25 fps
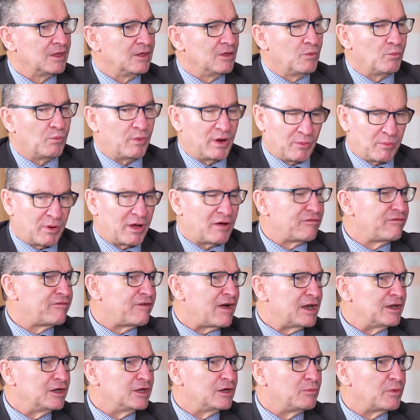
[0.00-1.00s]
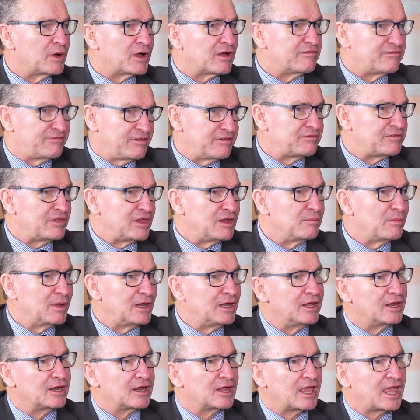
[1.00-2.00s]
We're well funded. We've got 15
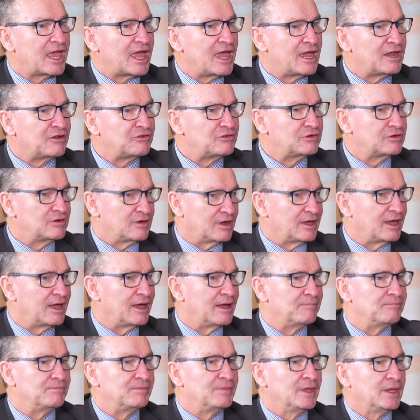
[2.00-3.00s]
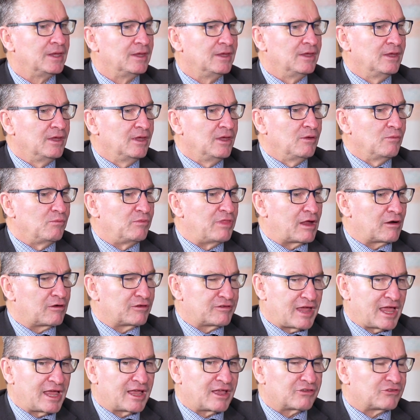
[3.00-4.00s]
million in cash. That'll
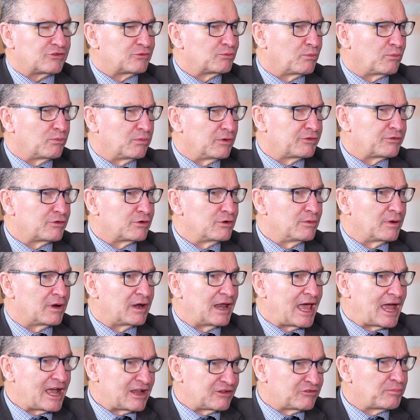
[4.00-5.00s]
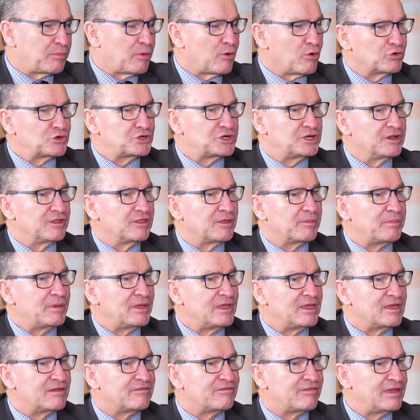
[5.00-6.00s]
take us through a large portion of the
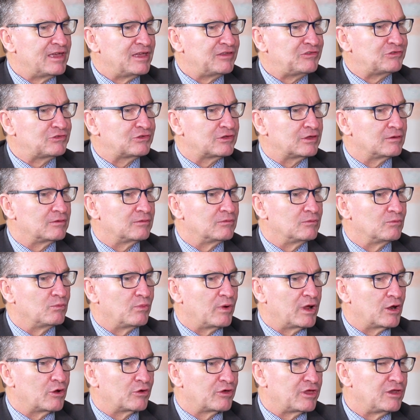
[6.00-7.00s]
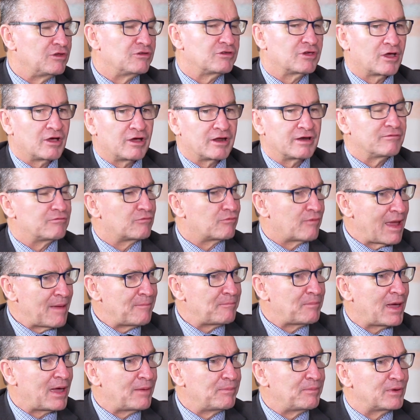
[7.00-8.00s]
PFS, and we're looking to kind of
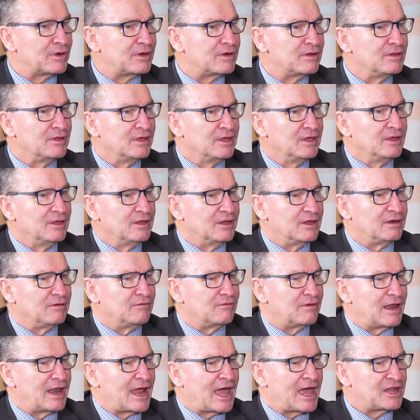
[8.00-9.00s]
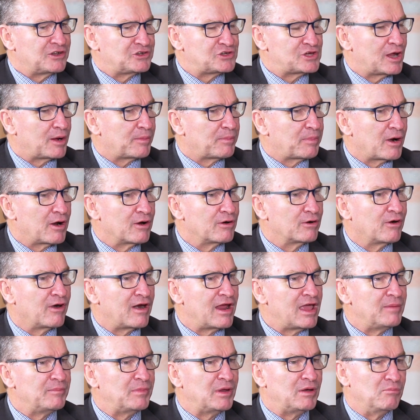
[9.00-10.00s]
ramp up and enlarge our
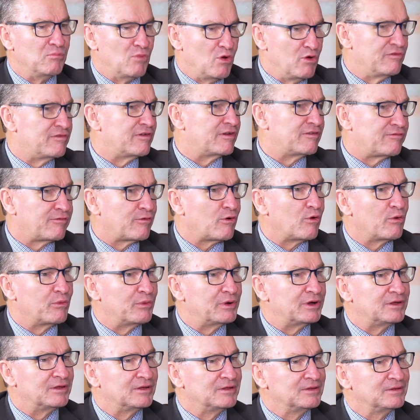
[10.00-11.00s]
program and move it forward.